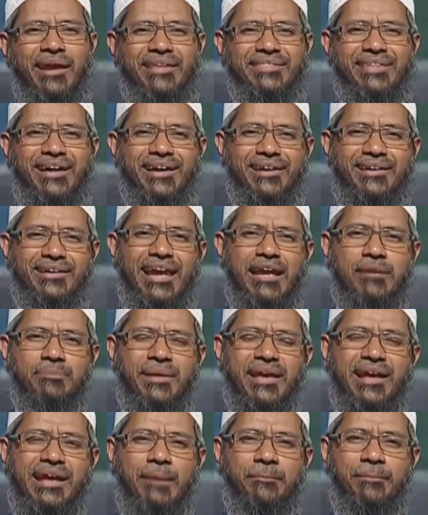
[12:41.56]
Brother, let is...
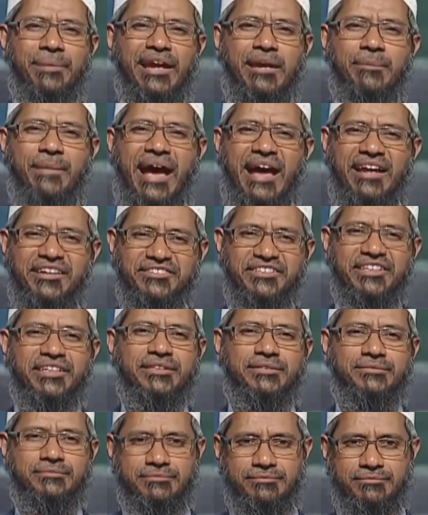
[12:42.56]
me complete my
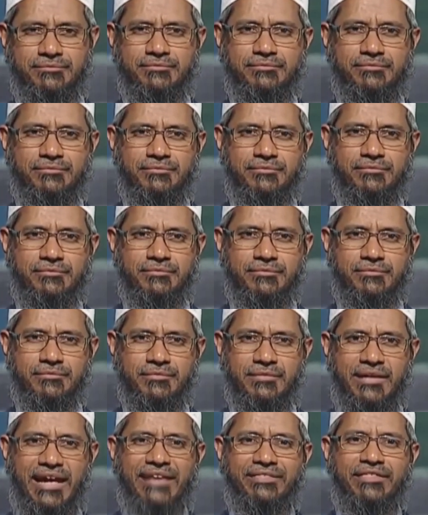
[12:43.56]
answer.
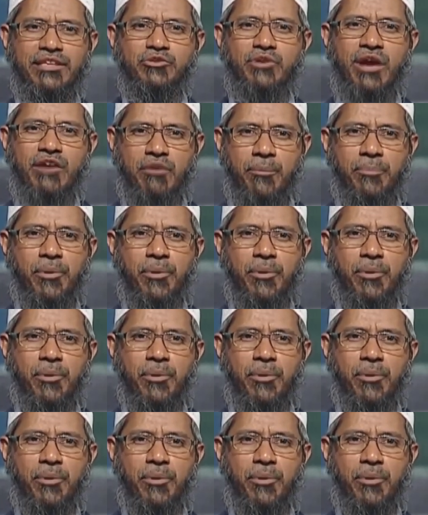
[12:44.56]
I think you have a